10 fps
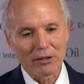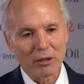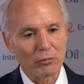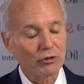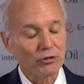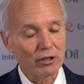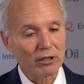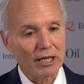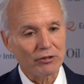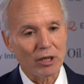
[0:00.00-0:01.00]
numbers in the
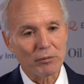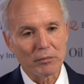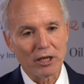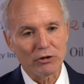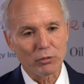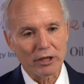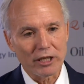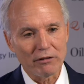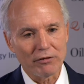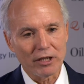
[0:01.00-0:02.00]
last couple of months where
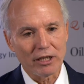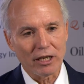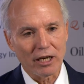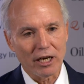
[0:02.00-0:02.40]
EV